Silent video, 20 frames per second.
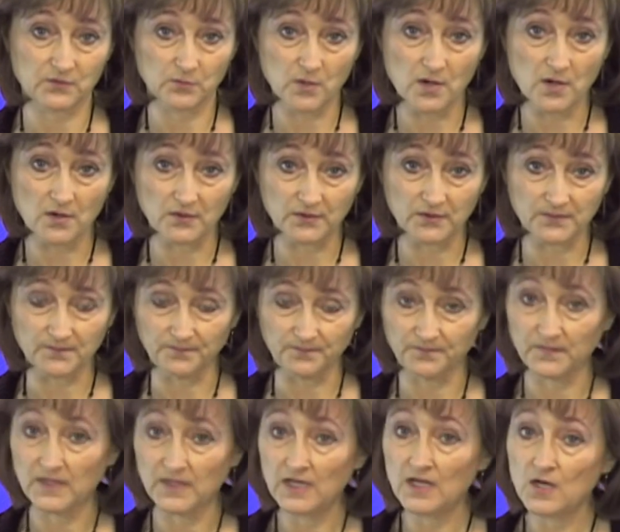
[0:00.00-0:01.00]
the road,
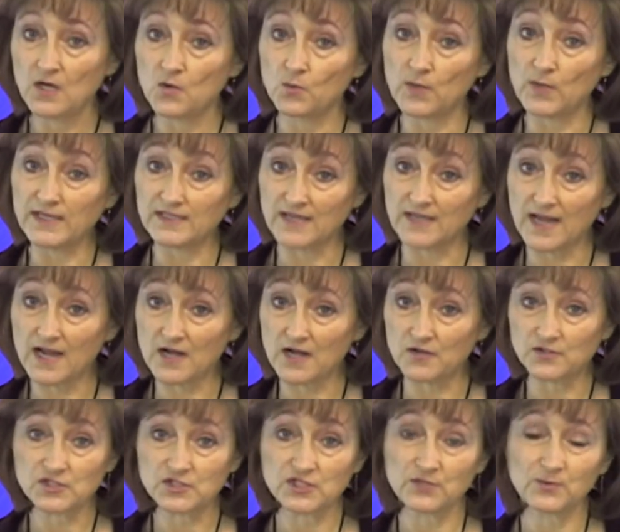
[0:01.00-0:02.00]
Right
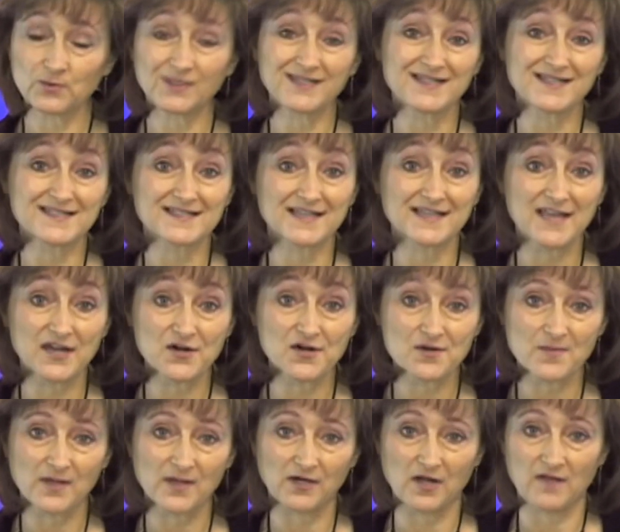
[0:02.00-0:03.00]
now, she really doesn't care
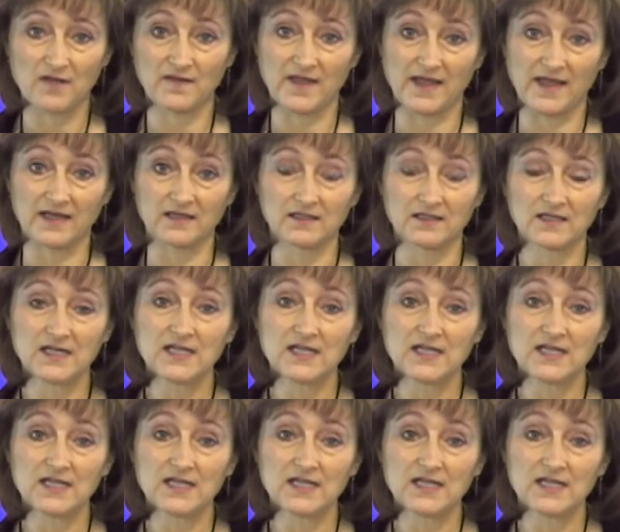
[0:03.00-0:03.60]
about all that.